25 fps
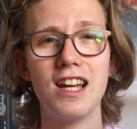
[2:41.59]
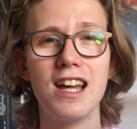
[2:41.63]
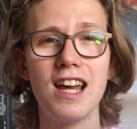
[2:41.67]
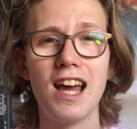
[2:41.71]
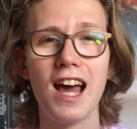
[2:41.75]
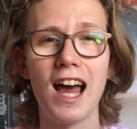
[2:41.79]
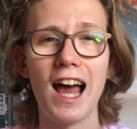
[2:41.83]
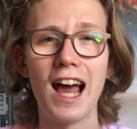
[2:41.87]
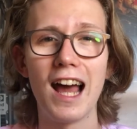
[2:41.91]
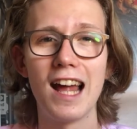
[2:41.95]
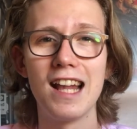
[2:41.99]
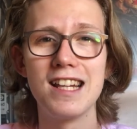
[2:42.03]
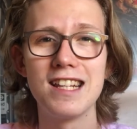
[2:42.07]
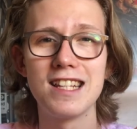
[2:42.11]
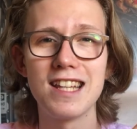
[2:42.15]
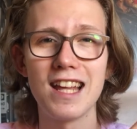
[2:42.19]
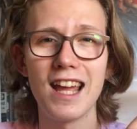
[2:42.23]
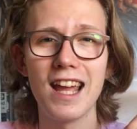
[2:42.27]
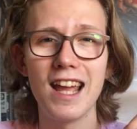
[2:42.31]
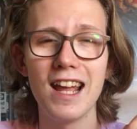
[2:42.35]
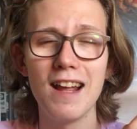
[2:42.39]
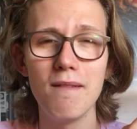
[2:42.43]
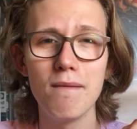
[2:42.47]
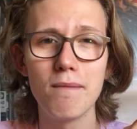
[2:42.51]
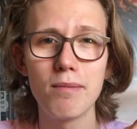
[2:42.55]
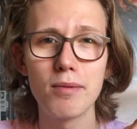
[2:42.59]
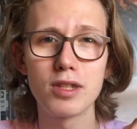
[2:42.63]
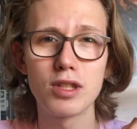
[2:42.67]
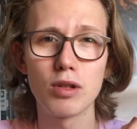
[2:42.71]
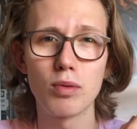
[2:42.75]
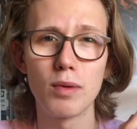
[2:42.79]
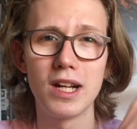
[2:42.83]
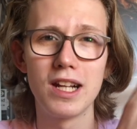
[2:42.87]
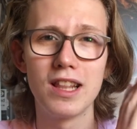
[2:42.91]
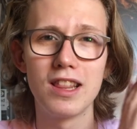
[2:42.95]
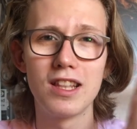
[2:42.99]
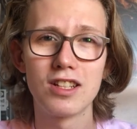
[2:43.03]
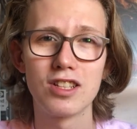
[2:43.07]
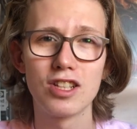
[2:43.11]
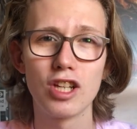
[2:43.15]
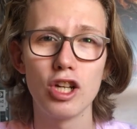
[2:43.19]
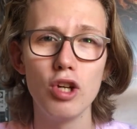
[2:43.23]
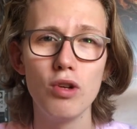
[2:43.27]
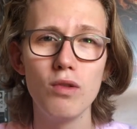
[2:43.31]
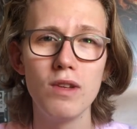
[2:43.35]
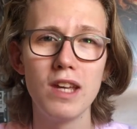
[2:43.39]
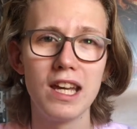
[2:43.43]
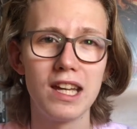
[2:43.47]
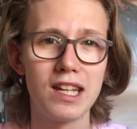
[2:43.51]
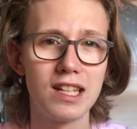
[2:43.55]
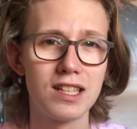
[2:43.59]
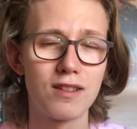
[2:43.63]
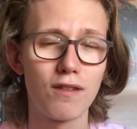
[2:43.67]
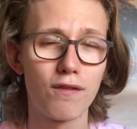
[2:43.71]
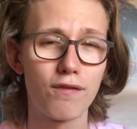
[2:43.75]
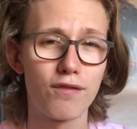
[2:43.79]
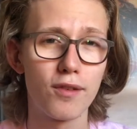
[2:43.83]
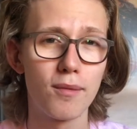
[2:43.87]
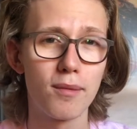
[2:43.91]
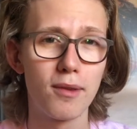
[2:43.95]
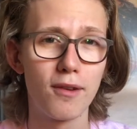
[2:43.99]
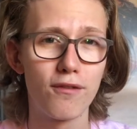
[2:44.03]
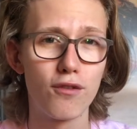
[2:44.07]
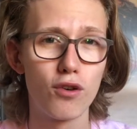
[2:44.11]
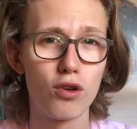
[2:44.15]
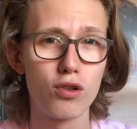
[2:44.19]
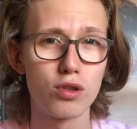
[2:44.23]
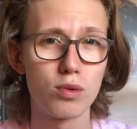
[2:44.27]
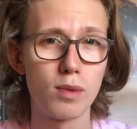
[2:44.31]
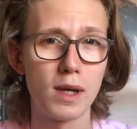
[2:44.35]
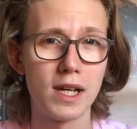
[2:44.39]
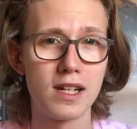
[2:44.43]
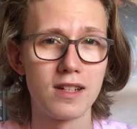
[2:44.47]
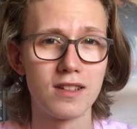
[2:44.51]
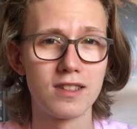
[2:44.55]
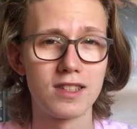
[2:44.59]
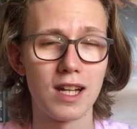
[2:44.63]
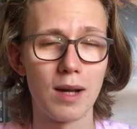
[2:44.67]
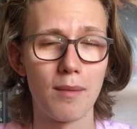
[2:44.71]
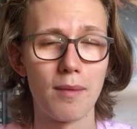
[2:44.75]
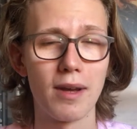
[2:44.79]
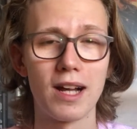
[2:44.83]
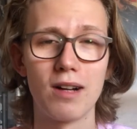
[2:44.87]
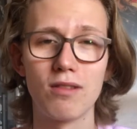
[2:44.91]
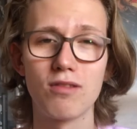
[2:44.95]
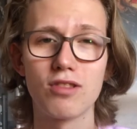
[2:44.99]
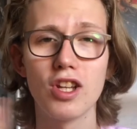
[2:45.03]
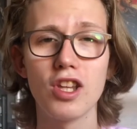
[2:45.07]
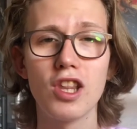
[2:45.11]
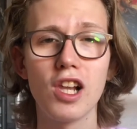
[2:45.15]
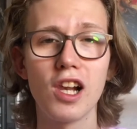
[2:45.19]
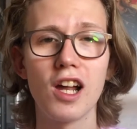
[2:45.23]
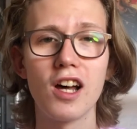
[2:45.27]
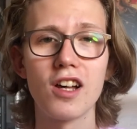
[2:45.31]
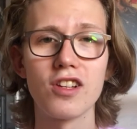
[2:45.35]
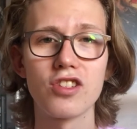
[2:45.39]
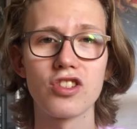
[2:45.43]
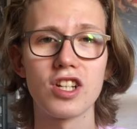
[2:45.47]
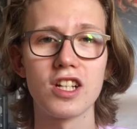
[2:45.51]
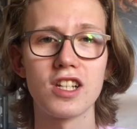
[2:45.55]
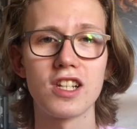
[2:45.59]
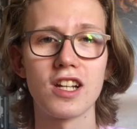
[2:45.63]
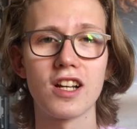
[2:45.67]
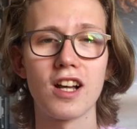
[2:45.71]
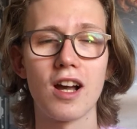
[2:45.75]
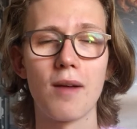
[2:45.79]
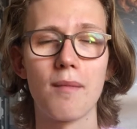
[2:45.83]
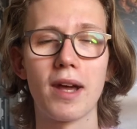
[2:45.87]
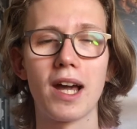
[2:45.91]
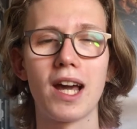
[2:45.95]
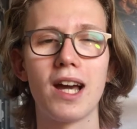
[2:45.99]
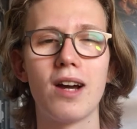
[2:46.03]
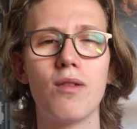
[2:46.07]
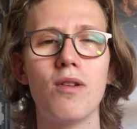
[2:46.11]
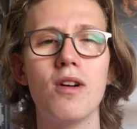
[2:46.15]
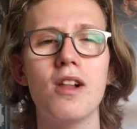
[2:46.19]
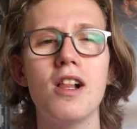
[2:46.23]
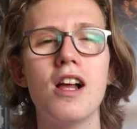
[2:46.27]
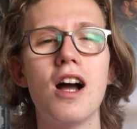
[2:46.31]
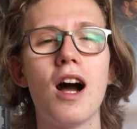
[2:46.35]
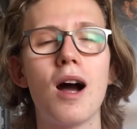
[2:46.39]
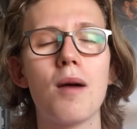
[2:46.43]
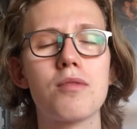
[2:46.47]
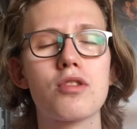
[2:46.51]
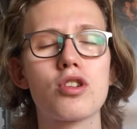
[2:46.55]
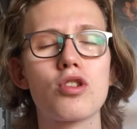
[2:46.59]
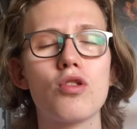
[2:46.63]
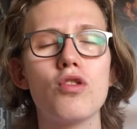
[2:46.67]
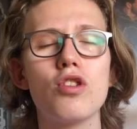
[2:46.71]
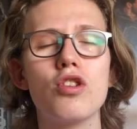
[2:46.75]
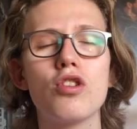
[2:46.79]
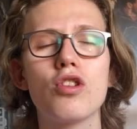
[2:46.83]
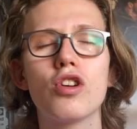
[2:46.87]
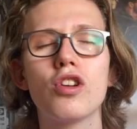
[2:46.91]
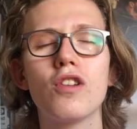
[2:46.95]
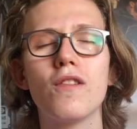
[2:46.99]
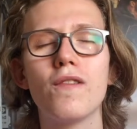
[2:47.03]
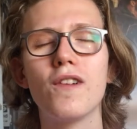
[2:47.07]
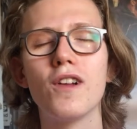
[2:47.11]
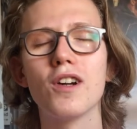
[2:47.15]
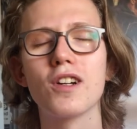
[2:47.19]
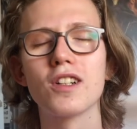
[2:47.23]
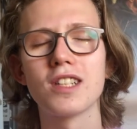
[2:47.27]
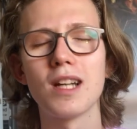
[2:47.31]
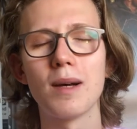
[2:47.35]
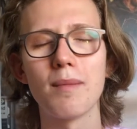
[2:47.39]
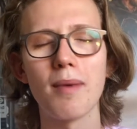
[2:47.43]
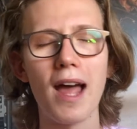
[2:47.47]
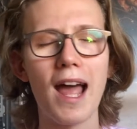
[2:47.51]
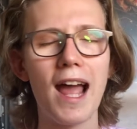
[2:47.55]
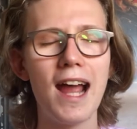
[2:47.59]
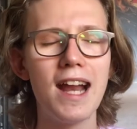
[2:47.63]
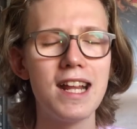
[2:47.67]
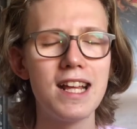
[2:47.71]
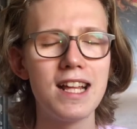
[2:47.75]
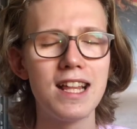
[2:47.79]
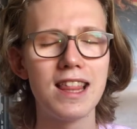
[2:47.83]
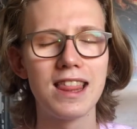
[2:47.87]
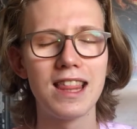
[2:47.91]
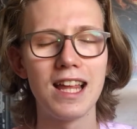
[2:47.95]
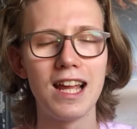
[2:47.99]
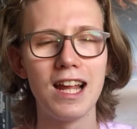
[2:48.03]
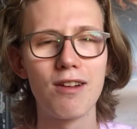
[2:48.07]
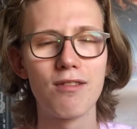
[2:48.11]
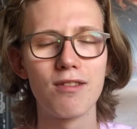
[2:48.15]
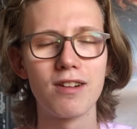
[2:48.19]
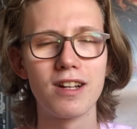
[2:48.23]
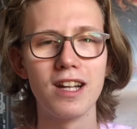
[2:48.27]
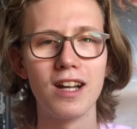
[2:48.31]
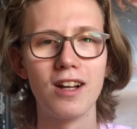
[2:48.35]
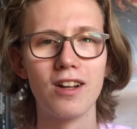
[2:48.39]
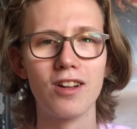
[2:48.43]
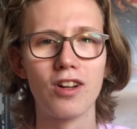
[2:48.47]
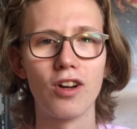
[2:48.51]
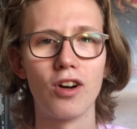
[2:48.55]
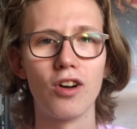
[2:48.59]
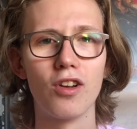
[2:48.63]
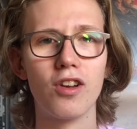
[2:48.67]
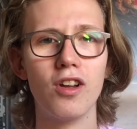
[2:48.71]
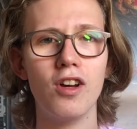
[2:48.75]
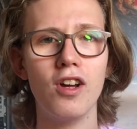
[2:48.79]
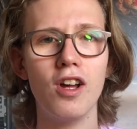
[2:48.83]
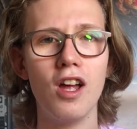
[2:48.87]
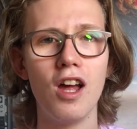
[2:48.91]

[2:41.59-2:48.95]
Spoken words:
And in between the 2 years from The Force Awakens coming out to The Last Jedi coming out, I'm sure you could have looked up any theory and gone,